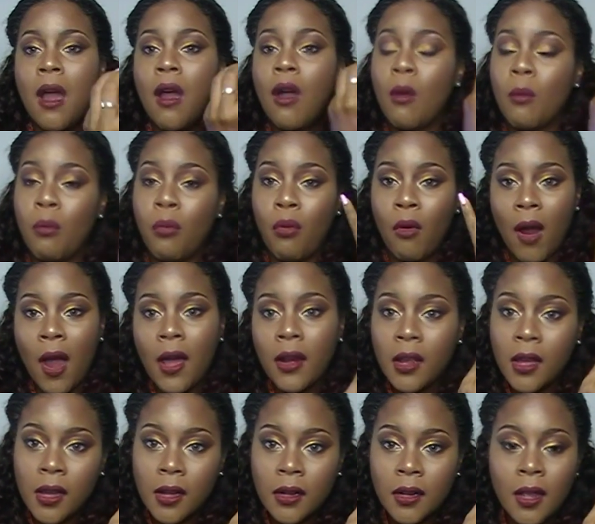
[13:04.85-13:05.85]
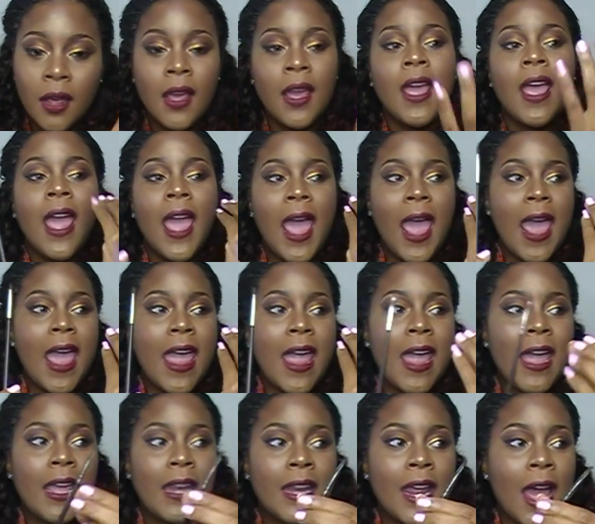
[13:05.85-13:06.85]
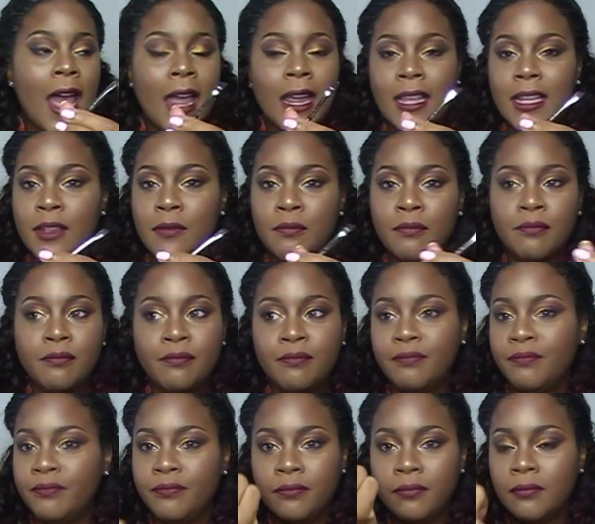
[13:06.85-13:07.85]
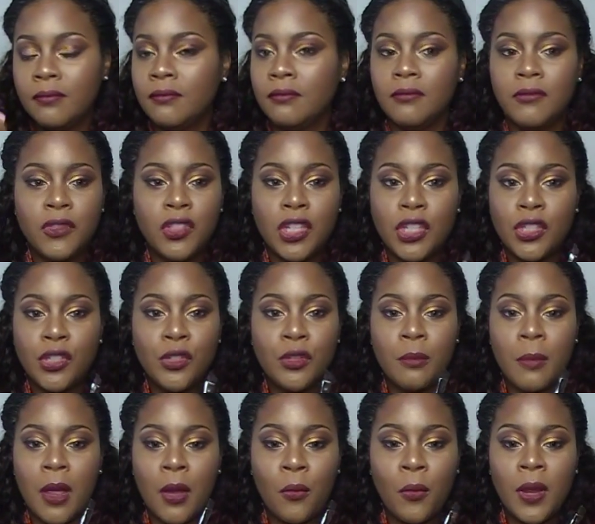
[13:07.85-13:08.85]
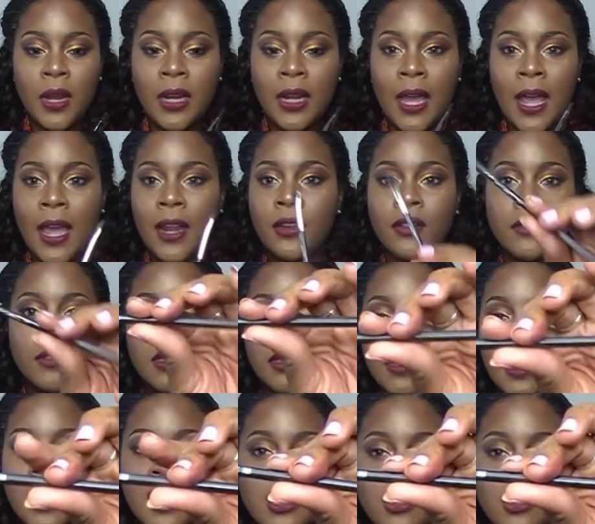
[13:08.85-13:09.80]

the right amount of product, and I can just do my wing